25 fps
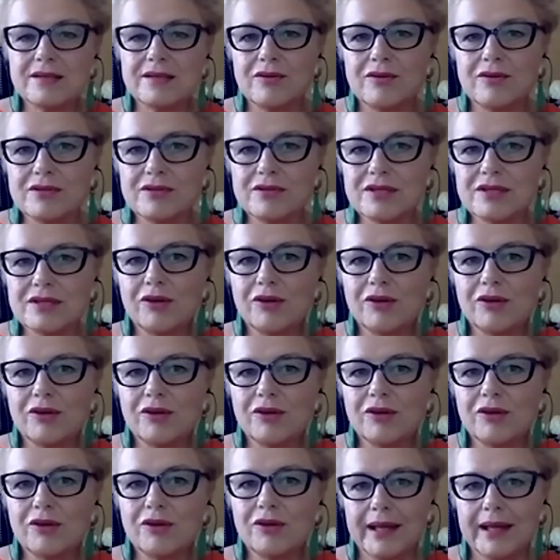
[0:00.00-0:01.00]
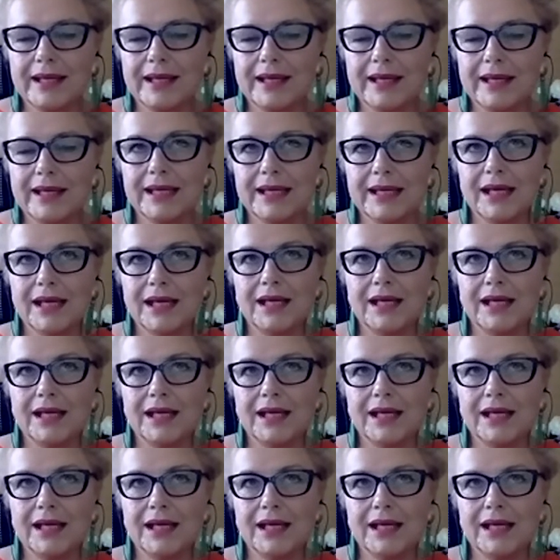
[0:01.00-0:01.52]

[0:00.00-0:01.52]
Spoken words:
And this is also